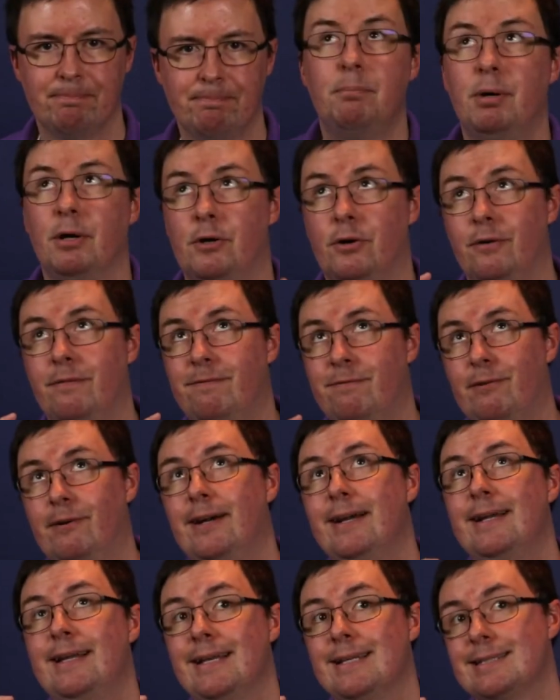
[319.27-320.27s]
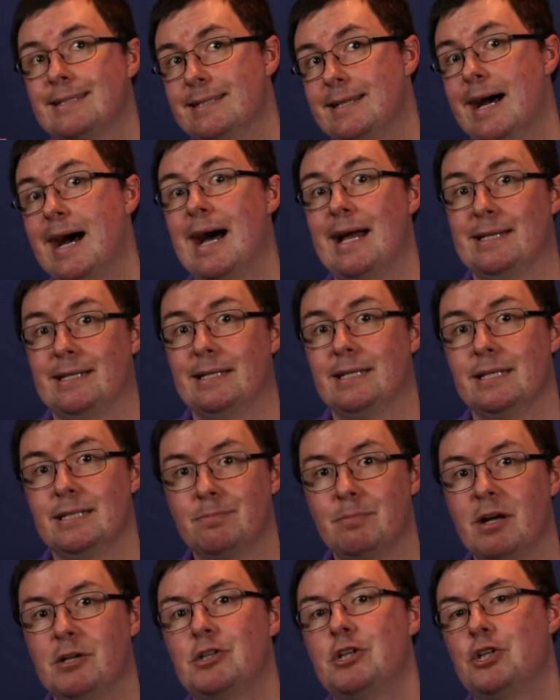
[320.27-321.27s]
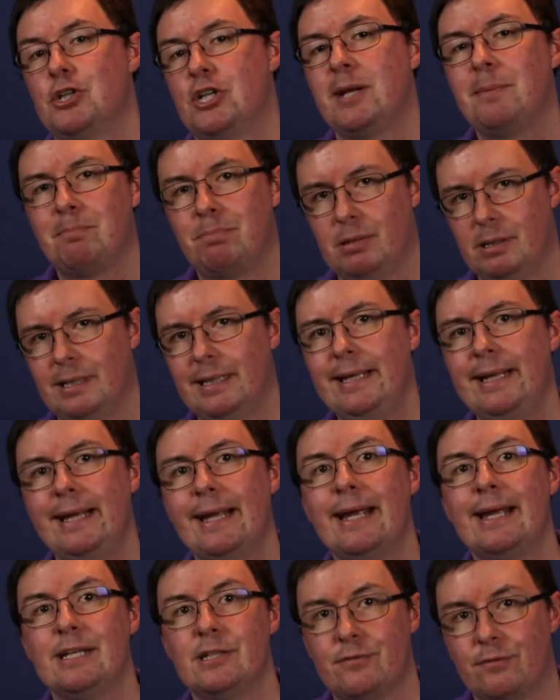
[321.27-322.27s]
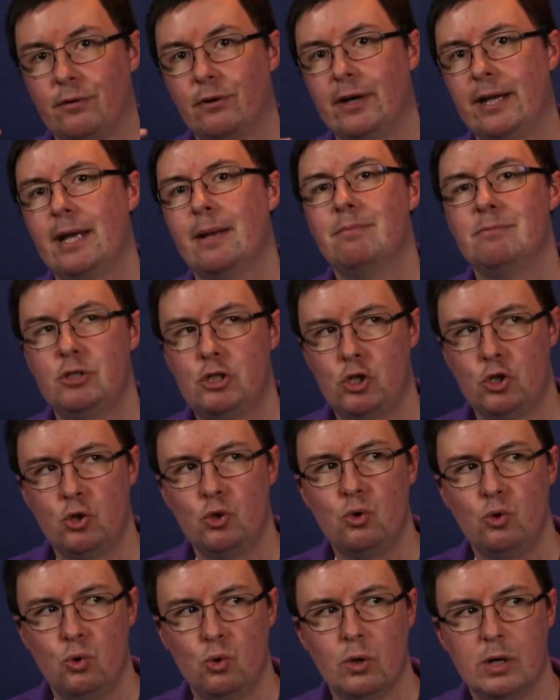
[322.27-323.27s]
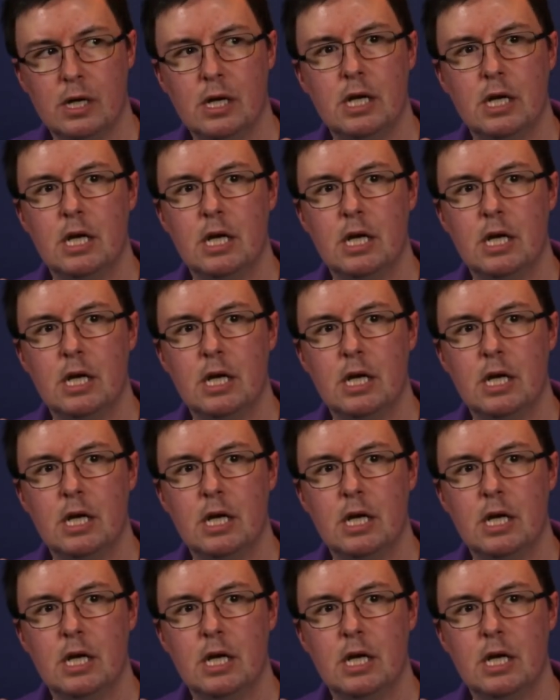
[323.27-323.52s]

But her friend has not, and as much as she pleads for him to